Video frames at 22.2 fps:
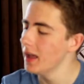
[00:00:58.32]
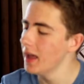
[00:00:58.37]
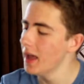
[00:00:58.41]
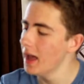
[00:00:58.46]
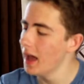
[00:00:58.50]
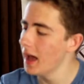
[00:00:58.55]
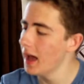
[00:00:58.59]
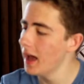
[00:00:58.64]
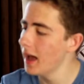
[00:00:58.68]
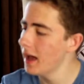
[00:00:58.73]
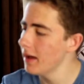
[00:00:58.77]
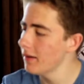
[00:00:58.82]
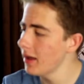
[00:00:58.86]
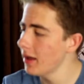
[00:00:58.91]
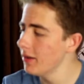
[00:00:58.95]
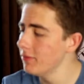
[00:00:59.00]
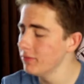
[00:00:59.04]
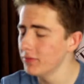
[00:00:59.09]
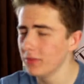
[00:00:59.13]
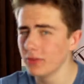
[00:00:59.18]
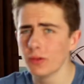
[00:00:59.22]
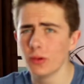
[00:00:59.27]

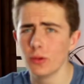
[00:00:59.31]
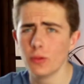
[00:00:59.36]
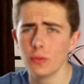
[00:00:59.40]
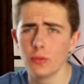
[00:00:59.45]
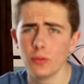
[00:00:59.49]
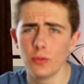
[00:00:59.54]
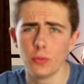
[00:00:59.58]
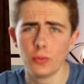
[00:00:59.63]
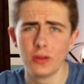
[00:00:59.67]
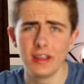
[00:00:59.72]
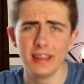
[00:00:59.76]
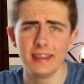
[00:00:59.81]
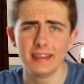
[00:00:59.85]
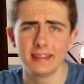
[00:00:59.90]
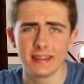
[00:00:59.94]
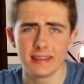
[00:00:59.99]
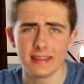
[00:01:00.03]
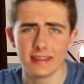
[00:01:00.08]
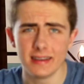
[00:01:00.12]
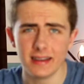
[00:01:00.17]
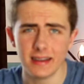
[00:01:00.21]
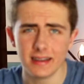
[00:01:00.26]
And
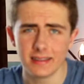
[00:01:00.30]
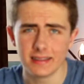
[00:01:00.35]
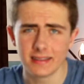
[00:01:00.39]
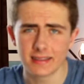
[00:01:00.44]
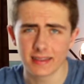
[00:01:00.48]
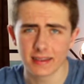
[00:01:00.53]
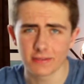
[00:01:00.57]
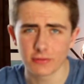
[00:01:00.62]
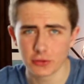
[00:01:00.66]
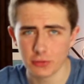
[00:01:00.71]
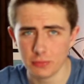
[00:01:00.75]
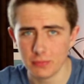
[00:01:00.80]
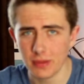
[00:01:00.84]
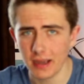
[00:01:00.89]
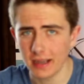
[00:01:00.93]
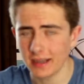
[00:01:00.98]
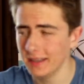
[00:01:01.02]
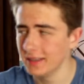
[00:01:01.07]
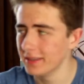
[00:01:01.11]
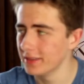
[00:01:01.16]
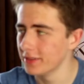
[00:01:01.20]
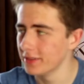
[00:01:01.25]
weirdly, the 90s have come back into